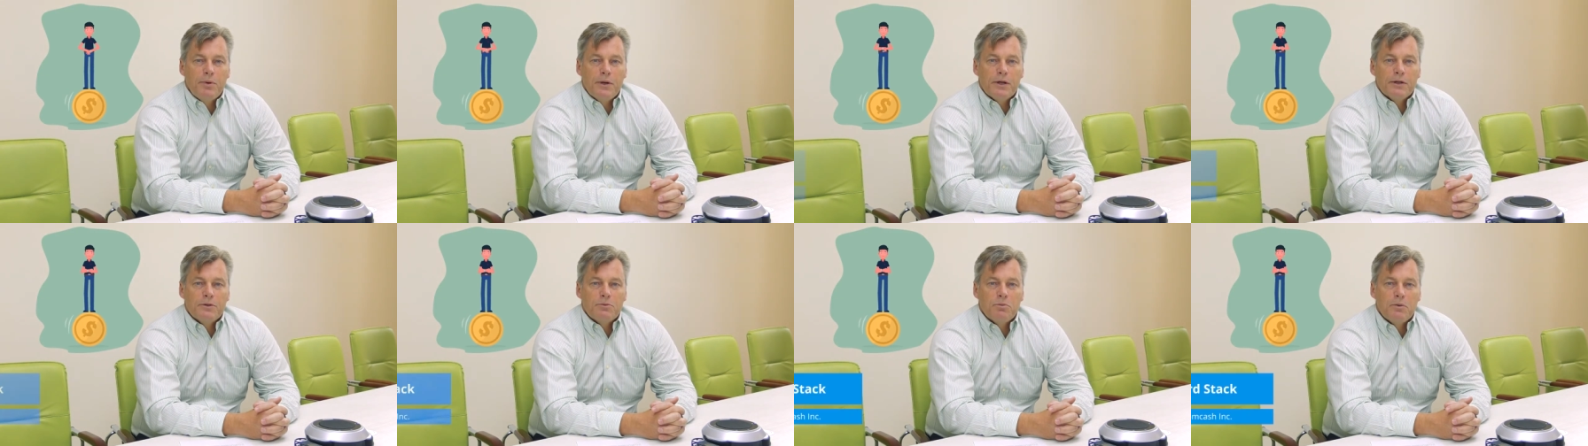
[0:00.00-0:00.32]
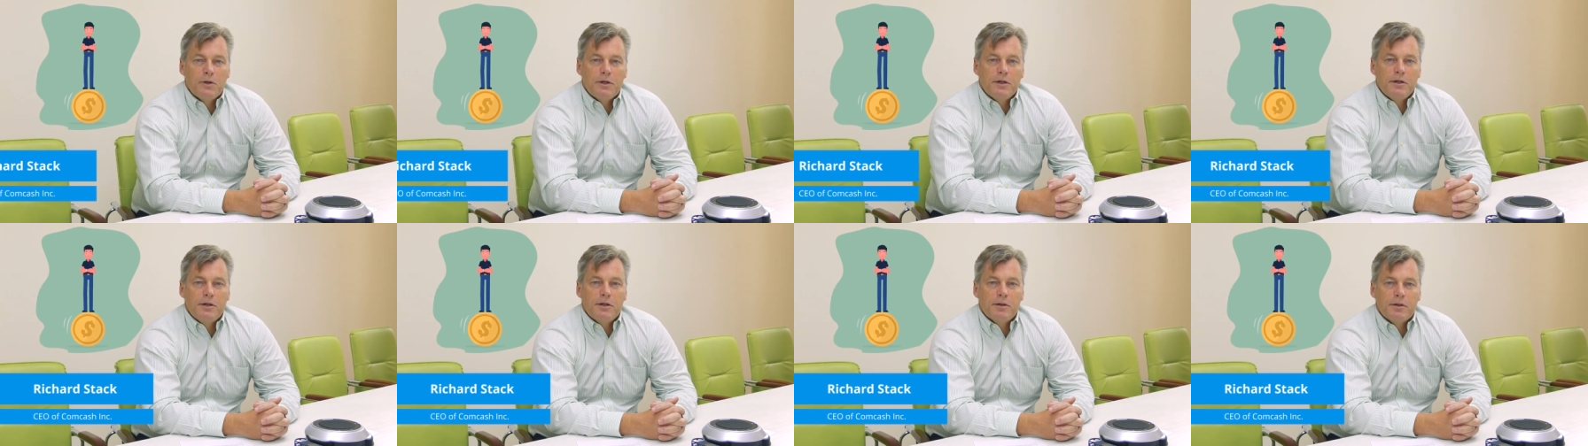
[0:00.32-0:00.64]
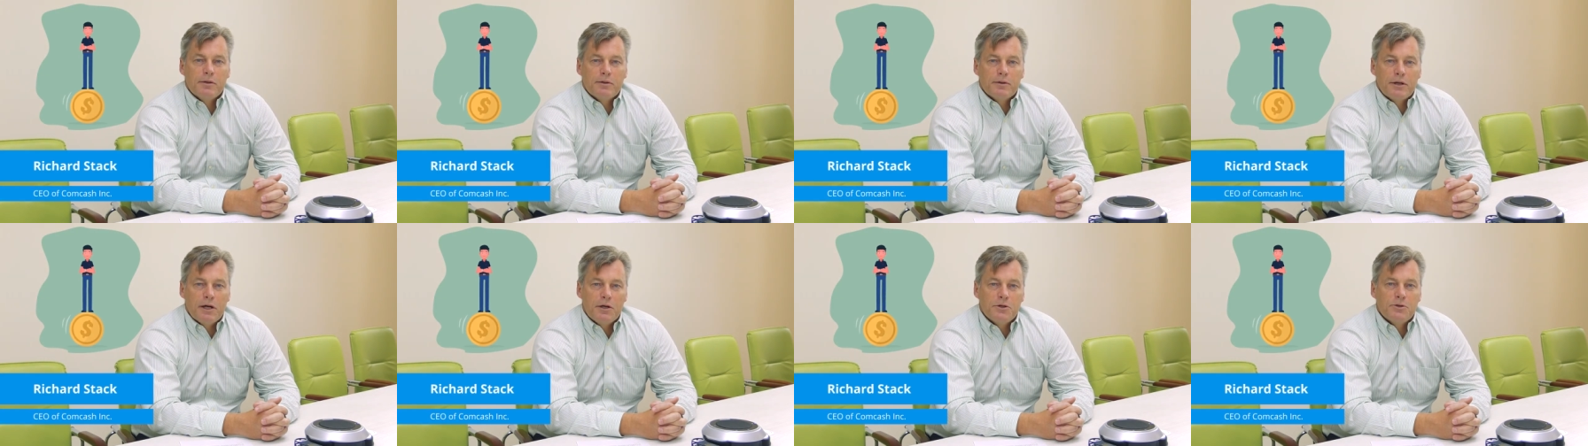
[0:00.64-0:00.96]
picked one in
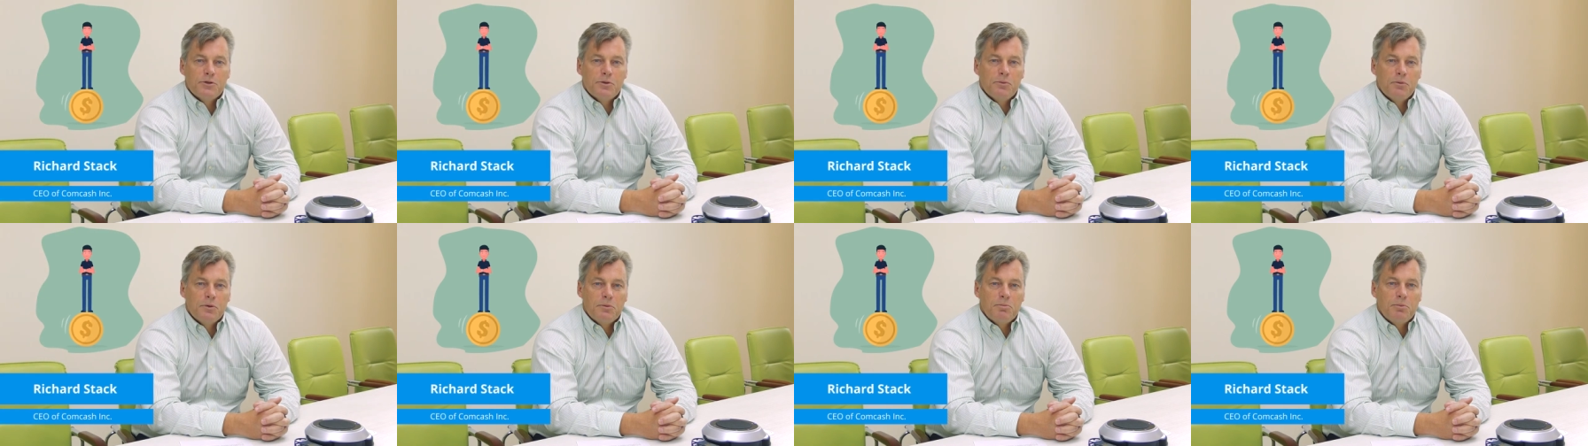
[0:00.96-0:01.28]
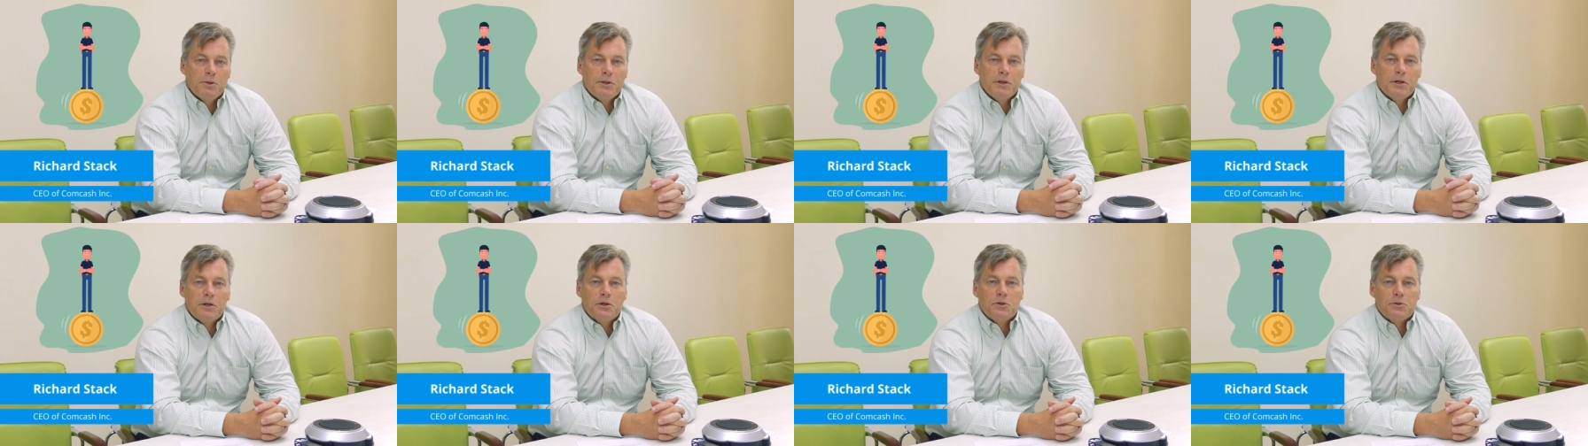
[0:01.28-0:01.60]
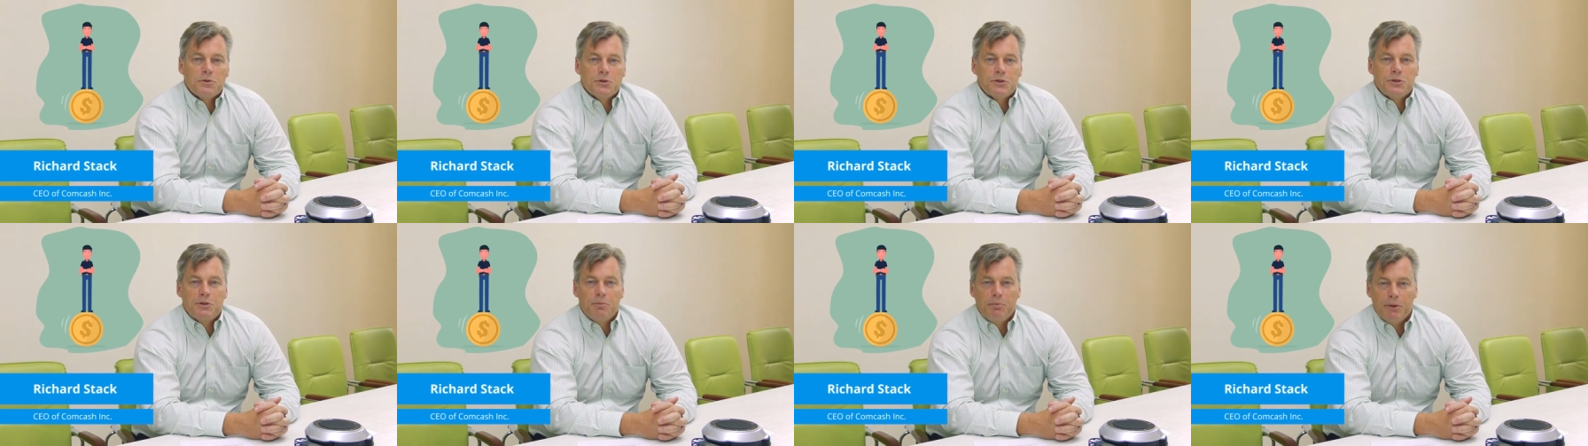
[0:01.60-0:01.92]
a country with
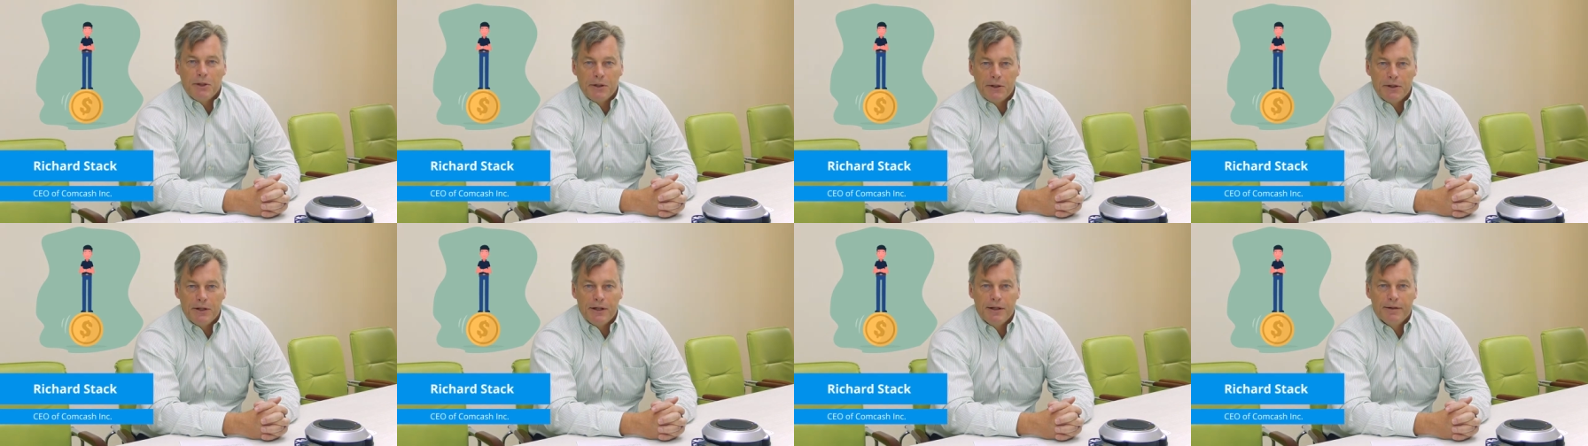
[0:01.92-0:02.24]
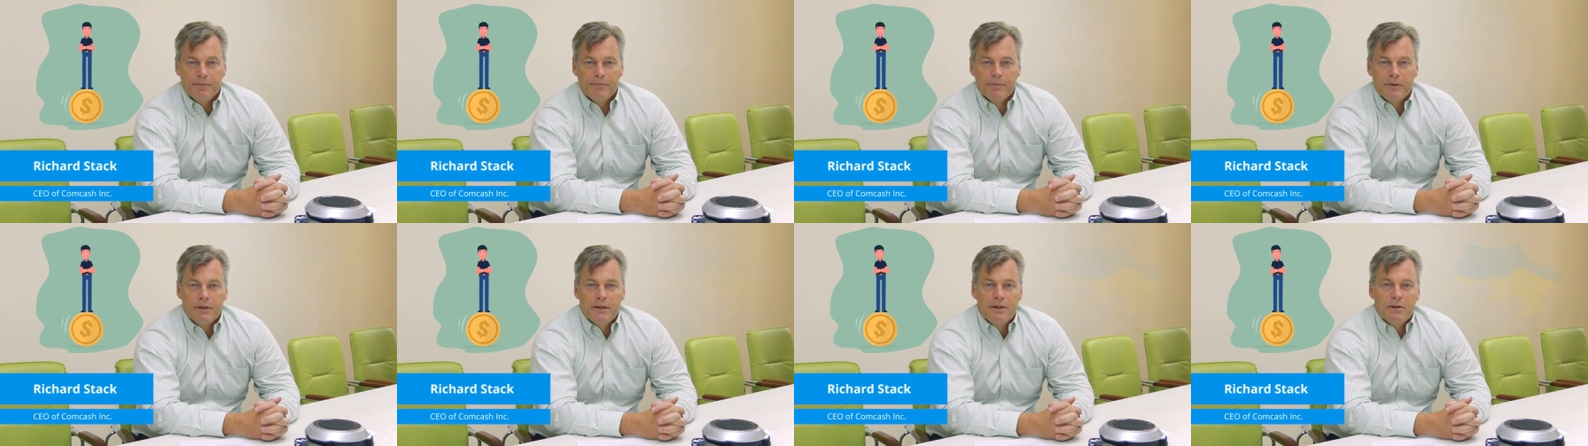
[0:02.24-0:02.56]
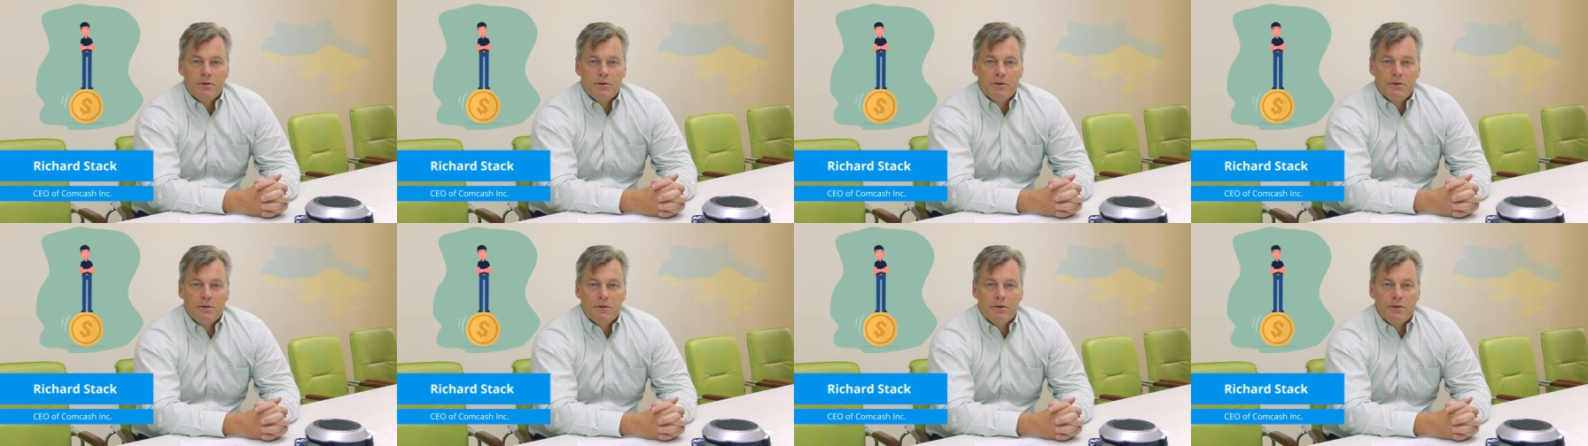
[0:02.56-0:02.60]
political stability.